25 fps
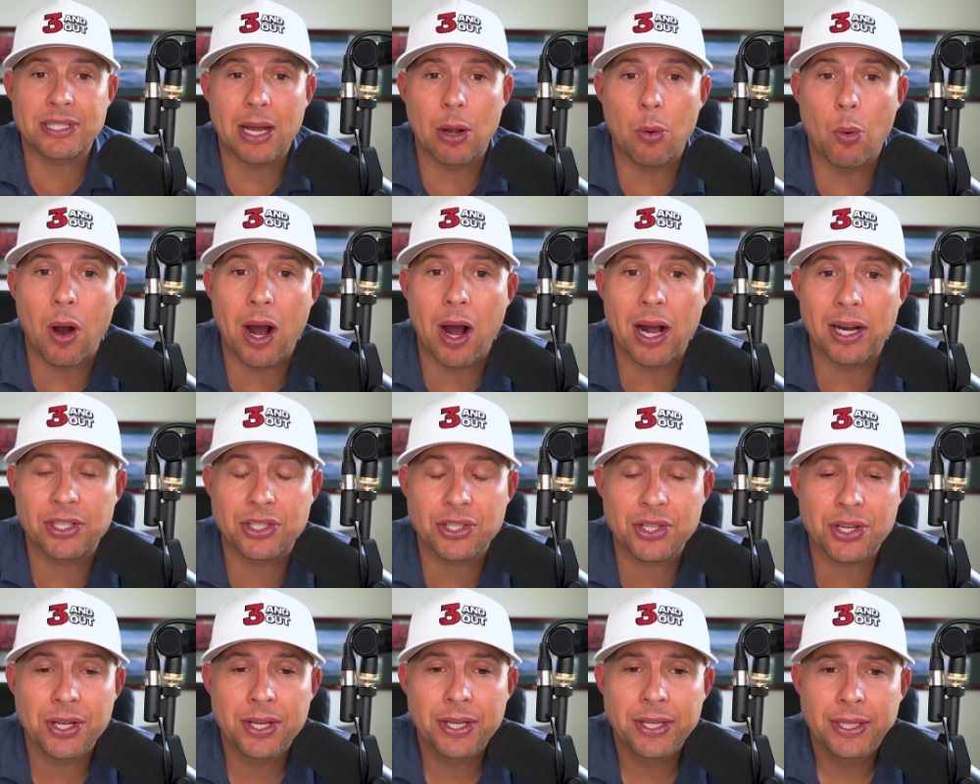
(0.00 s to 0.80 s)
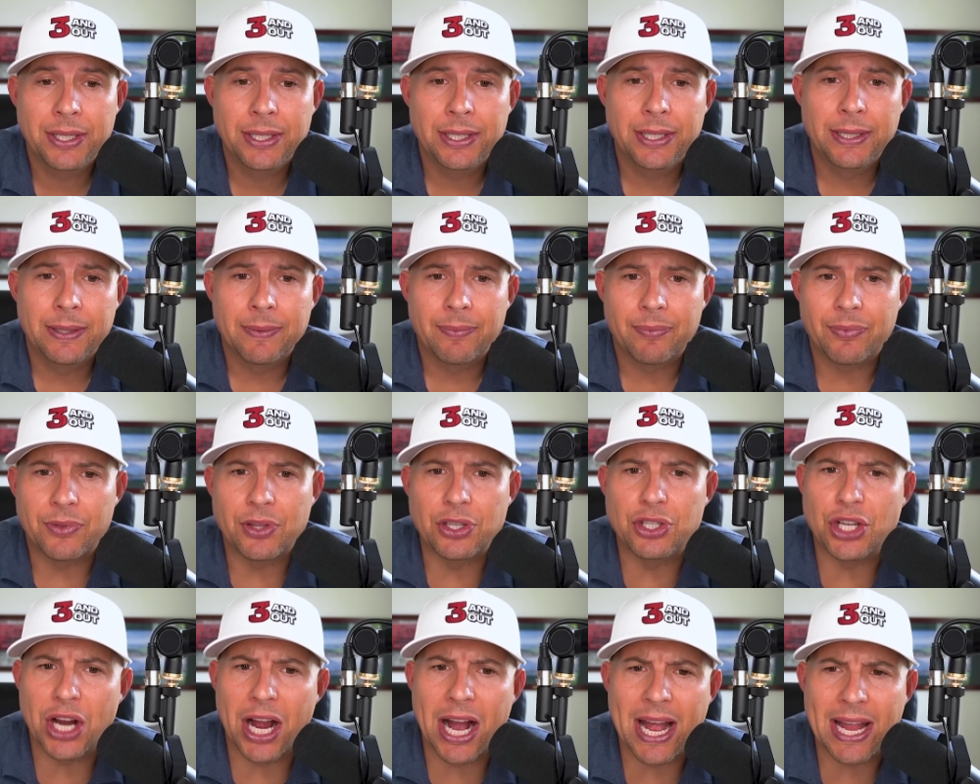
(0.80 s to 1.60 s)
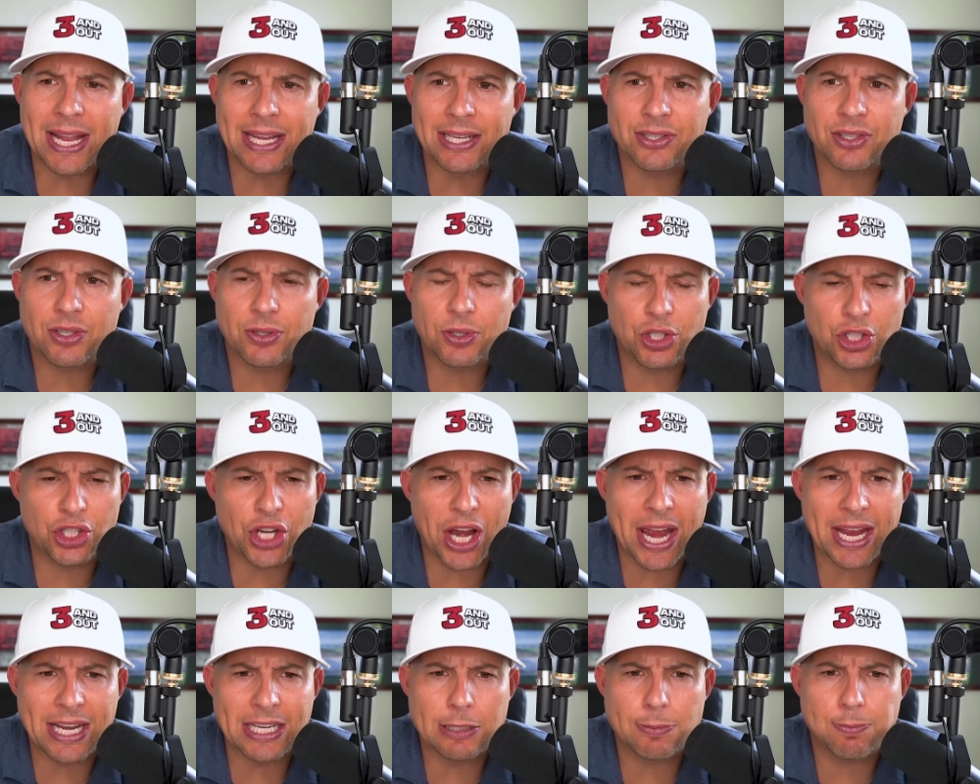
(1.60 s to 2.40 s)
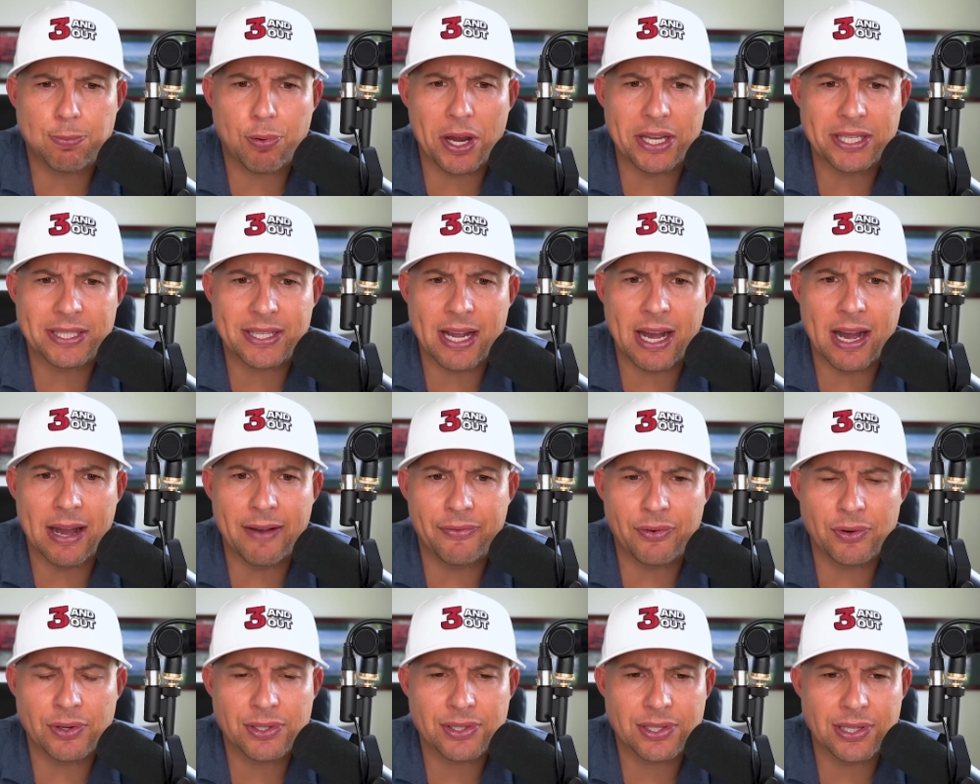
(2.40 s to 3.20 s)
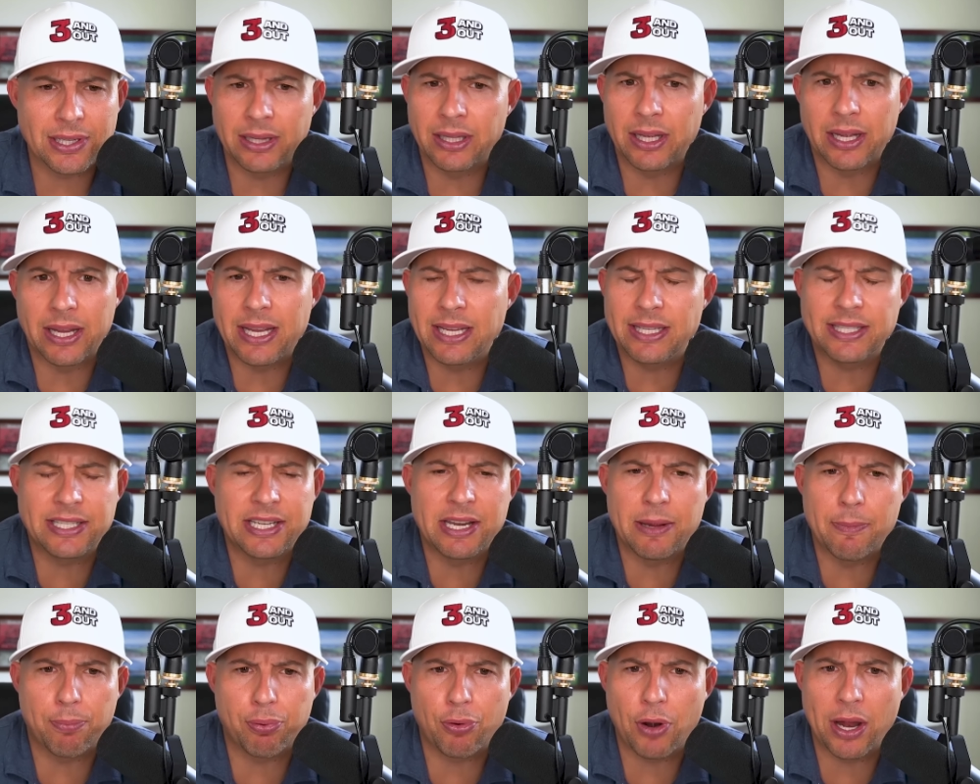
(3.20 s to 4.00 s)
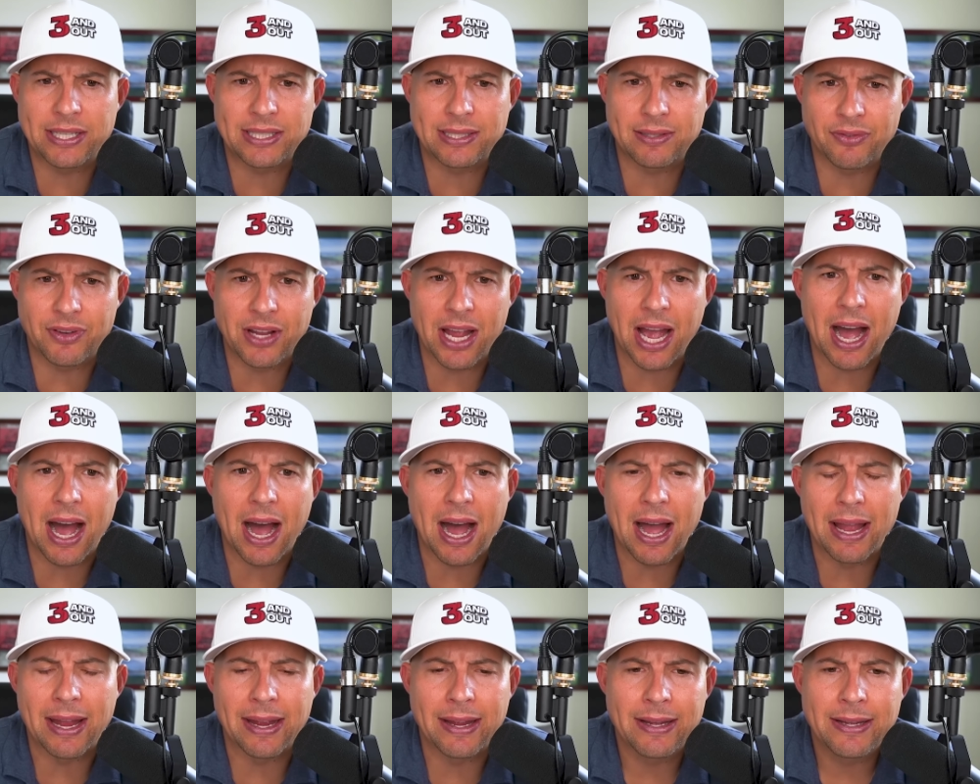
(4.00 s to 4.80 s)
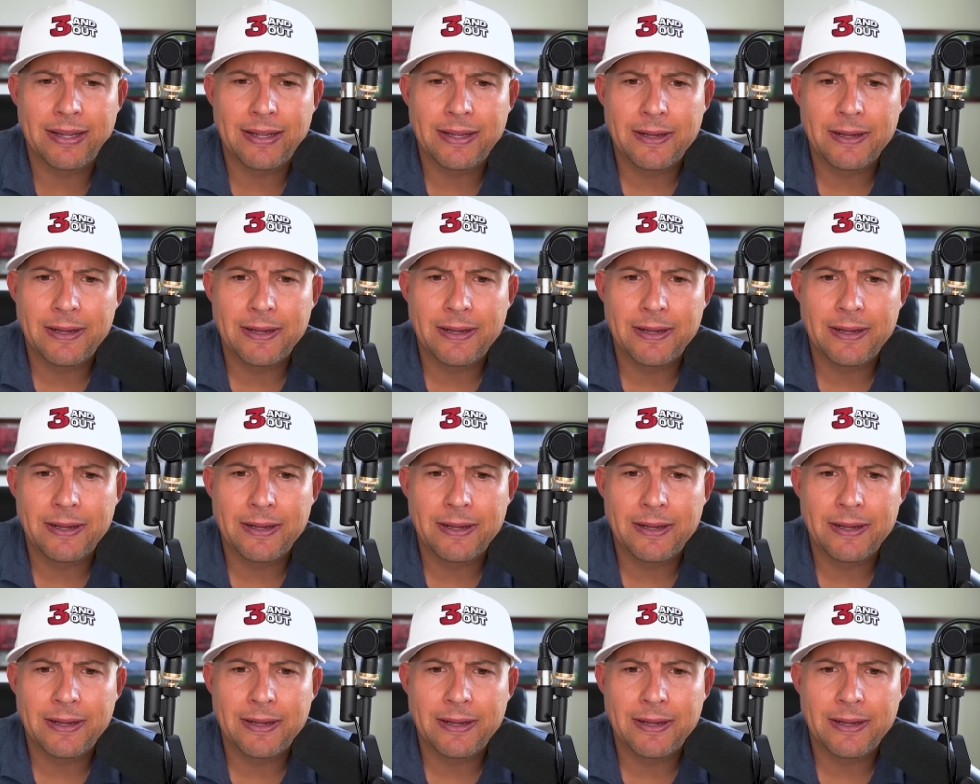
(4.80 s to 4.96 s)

I watched the Giants Schoen's press conference, and he's an impressive guy